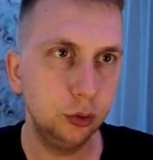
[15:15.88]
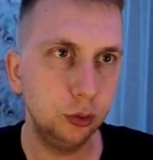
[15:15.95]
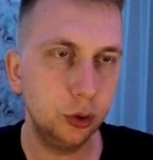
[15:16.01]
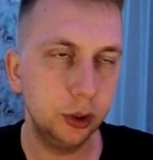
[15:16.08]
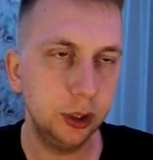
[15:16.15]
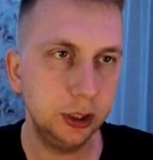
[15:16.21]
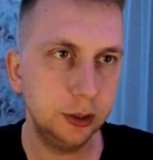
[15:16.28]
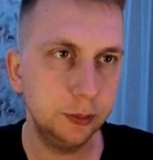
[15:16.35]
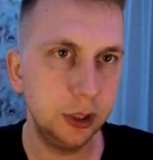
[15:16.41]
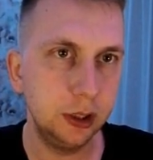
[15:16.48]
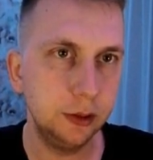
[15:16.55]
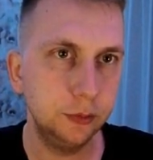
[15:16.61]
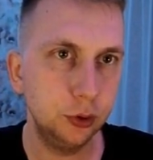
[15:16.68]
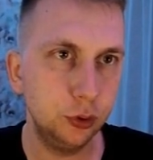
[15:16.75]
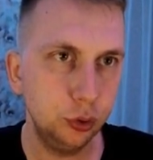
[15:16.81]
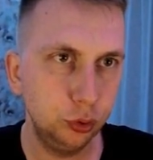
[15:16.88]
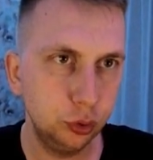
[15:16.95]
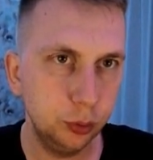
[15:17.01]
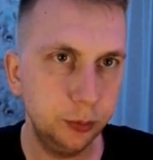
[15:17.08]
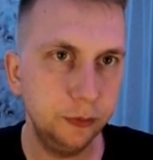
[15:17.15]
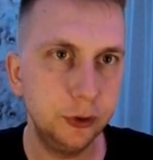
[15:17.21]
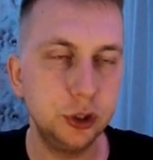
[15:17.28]
to connect me to
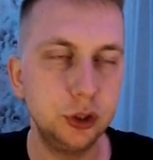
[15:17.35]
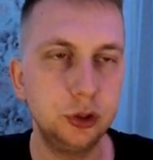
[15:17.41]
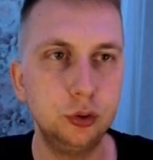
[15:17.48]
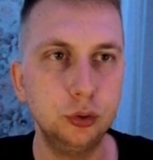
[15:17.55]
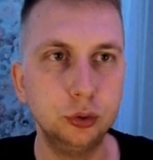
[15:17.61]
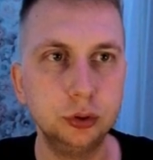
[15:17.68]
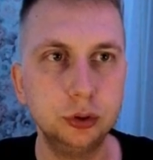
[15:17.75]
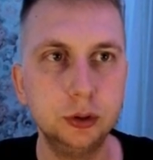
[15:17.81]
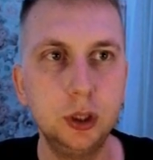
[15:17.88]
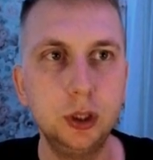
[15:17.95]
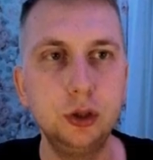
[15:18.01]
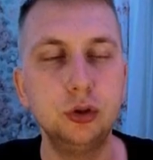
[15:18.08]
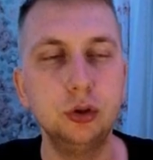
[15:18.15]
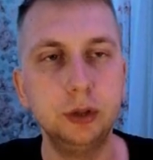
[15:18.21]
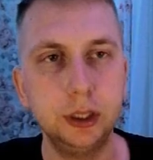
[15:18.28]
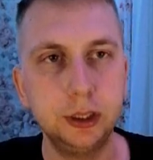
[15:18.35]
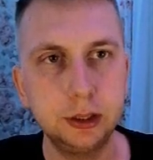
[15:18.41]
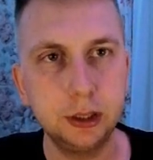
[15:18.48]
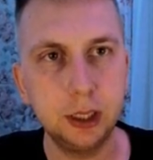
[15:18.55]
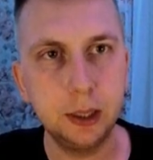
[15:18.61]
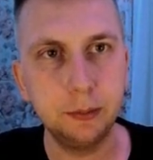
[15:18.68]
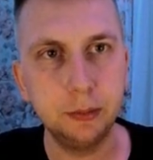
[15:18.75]
YouTube, which is good. So
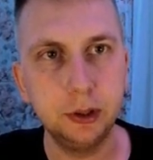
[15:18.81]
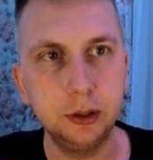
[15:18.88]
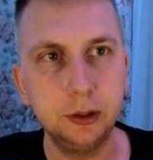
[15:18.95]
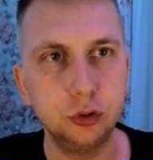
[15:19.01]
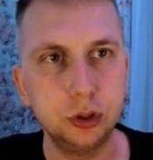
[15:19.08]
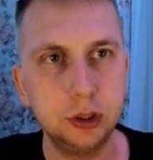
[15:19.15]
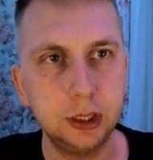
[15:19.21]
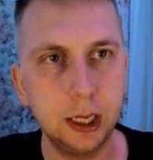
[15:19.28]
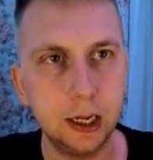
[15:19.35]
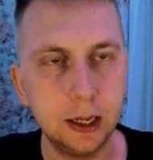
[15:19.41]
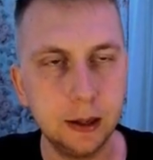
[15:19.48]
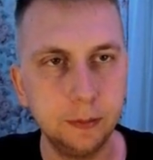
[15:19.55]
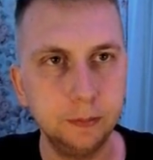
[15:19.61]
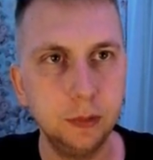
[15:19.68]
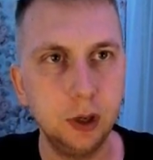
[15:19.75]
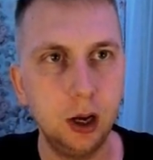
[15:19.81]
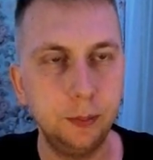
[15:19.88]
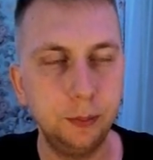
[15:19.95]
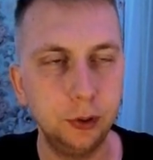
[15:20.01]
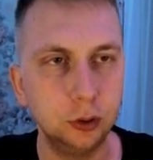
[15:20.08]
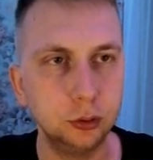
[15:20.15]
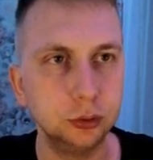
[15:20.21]
next time I just can
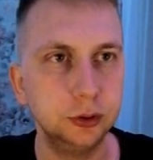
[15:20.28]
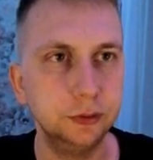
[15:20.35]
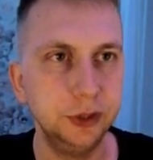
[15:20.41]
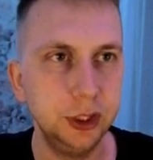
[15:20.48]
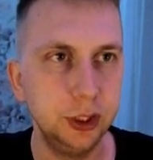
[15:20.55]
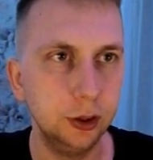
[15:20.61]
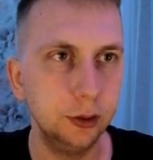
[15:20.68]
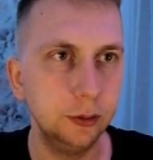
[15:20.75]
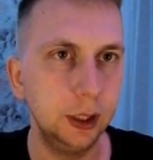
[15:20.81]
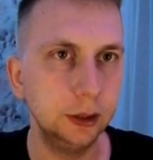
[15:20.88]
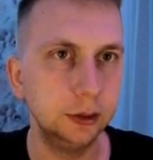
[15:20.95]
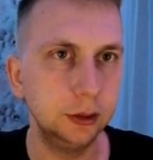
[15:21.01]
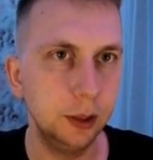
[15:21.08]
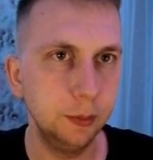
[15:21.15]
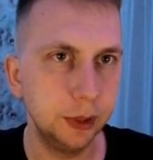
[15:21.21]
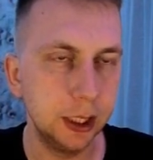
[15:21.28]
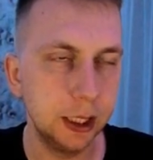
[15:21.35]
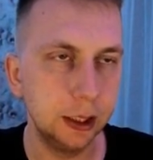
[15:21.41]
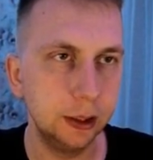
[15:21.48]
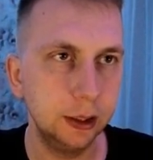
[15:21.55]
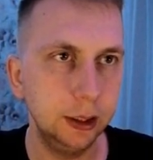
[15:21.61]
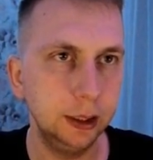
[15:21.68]
upload video and
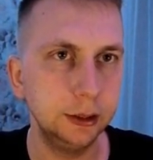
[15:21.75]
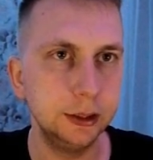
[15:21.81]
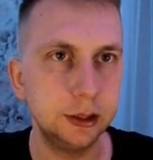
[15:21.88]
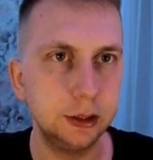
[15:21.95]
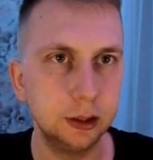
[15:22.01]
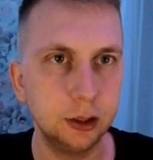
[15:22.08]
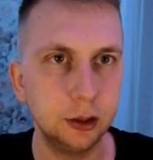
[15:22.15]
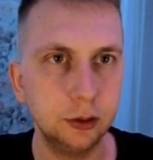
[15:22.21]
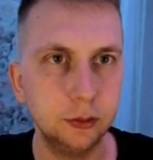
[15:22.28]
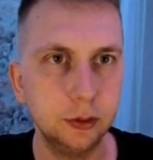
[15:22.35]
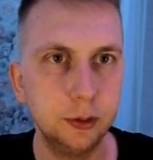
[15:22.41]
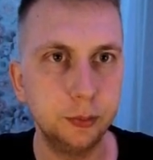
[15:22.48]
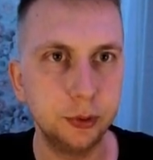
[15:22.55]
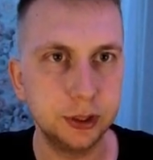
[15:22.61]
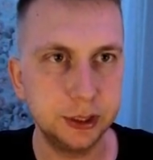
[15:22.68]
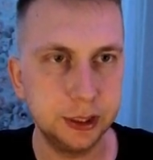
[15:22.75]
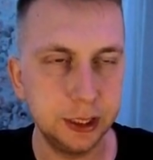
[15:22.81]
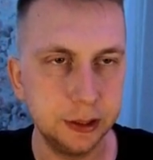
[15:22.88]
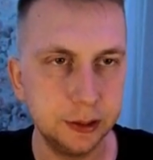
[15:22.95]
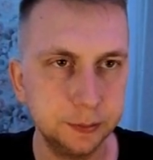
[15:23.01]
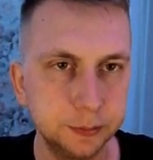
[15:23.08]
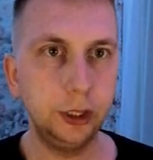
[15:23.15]
thumbnail and it's gonna
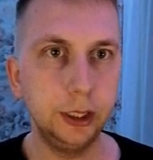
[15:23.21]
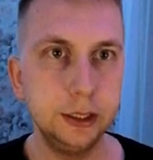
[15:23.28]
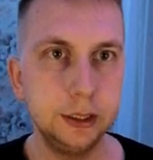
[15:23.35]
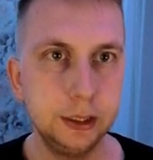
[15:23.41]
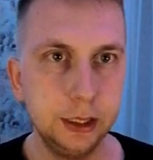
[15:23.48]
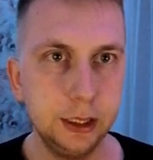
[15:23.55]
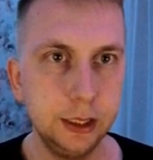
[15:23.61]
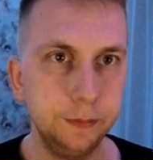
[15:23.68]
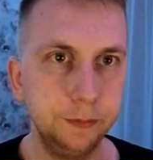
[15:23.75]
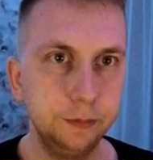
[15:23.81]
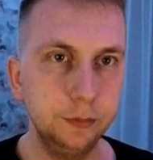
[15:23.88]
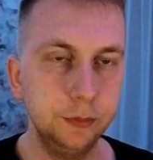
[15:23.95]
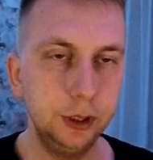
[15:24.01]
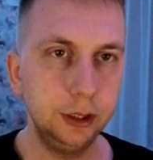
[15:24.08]
proceed. I can see